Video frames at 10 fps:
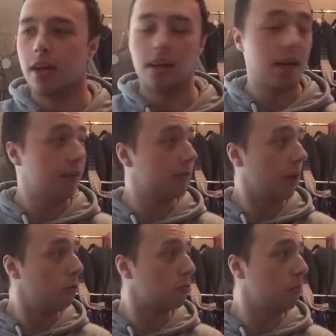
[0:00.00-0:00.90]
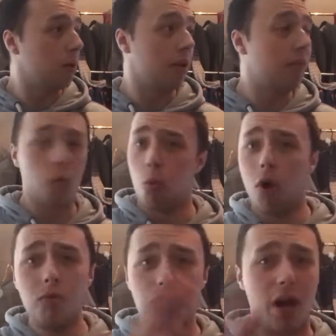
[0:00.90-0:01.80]
Like, if that was me, even
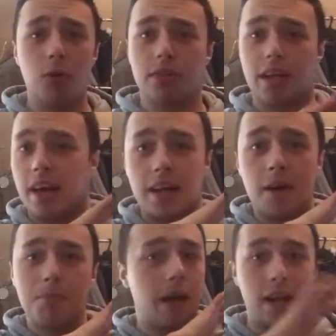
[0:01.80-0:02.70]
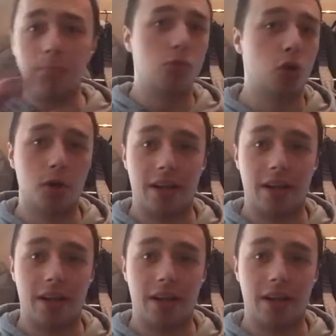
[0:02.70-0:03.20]
1 round and I'm done,